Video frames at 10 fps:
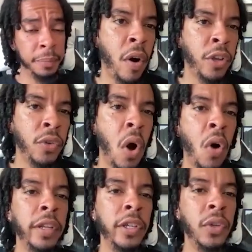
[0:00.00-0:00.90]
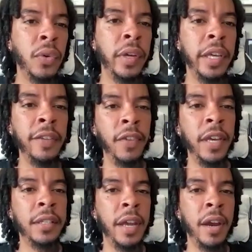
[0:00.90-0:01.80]
are you only doing
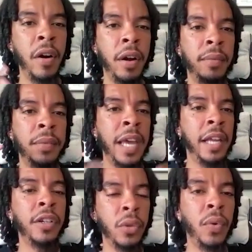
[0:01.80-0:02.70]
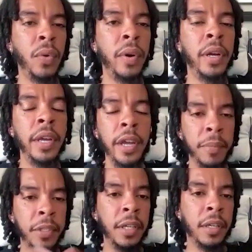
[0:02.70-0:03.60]
events that are tailored toward
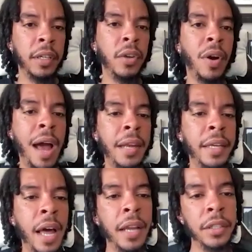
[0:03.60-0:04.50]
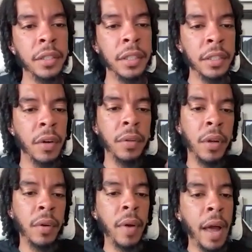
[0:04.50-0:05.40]
particularly your ideologies? And so,
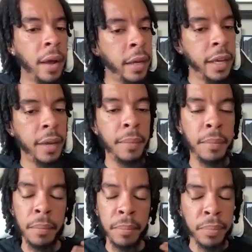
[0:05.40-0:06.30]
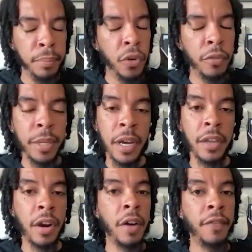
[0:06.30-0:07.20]
again, move beyond
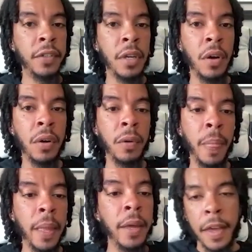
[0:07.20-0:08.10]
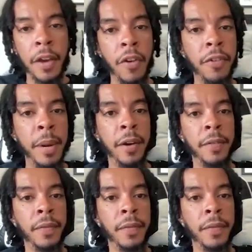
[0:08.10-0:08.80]
your comfort zone and go from there.